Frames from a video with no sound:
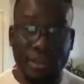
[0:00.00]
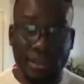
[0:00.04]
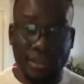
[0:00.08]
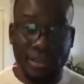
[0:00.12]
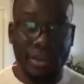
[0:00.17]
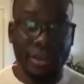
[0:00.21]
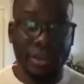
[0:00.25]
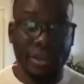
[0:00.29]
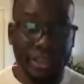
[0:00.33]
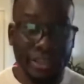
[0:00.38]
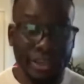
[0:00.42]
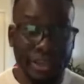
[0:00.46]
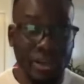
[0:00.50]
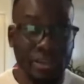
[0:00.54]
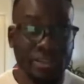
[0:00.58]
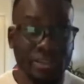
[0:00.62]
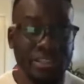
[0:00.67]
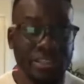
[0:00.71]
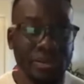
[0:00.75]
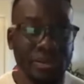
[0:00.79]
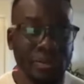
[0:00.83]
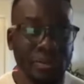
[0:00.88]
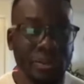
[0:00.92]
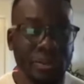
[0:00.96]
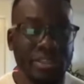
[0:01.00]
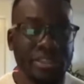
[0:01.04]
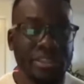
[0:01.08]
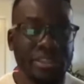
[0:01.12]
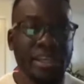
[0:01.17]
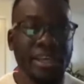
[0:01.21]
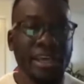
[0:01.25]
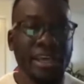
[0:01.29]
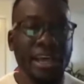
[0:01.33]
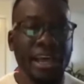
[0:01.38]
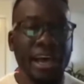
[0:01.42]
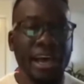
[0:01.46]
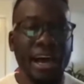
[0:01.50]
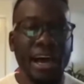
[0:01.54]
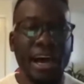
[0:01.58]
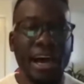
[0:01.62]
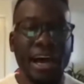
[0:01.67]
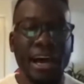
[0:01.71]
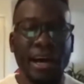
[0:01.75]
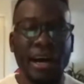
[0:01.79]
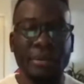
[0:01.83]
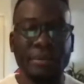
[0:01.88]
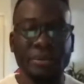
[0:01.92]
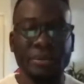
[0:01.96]
learning content with
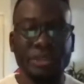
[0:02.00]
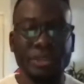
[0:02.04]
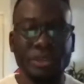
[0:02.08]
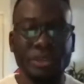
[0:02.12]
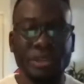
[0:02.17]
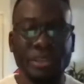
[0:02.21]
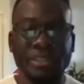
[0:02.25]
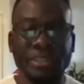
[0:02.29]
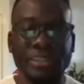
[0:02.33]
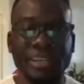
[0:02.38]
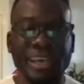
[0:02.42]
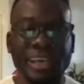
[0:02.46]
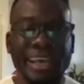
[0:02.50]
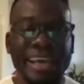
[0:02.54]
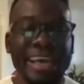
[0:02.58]
students.